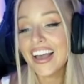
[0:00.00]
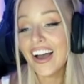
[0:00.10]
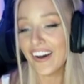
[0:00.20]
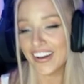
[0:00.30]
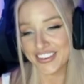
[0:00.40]

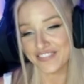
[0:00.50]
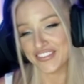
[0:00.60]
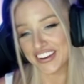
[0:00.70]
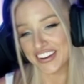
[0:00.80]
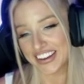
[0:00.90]
Are you
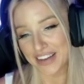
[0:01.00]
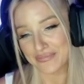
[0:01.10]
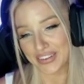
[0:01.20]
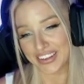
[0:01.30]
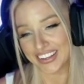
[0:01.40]
really
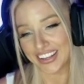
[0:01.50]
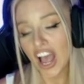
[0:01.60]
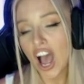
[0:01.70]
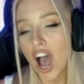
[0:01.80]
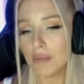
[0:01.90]
happy?
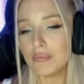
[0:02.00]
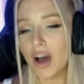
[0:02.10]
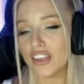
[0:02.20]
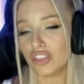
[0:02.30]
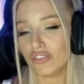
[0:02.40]
I might
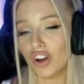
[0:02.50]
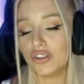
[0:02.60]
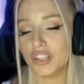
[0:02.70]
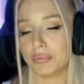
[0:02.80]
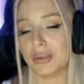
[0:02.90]
throw the
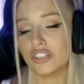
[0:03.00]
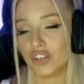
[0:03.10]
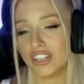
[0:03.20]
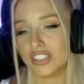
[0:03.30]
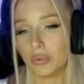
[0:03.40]
pink dress
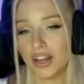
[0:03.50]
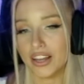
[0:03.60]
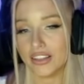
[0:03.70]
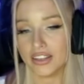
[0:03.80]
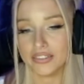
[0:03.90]
away
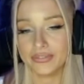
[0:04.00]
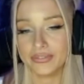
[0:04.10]
then.